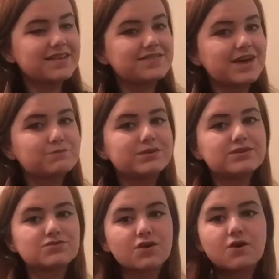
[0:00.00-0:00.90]
then we
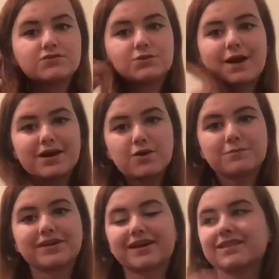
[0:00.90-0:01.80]
drove to
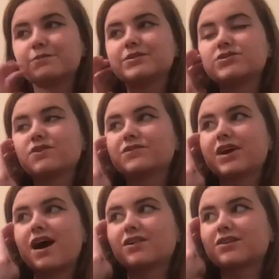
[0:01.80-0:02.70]
Wyoming, and then we drove to
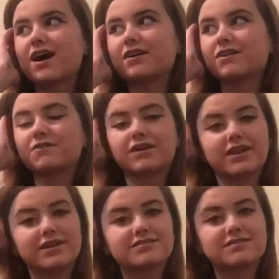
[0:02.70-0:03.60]
Colorado,
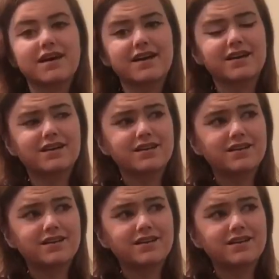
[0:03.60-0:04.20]
and it's like,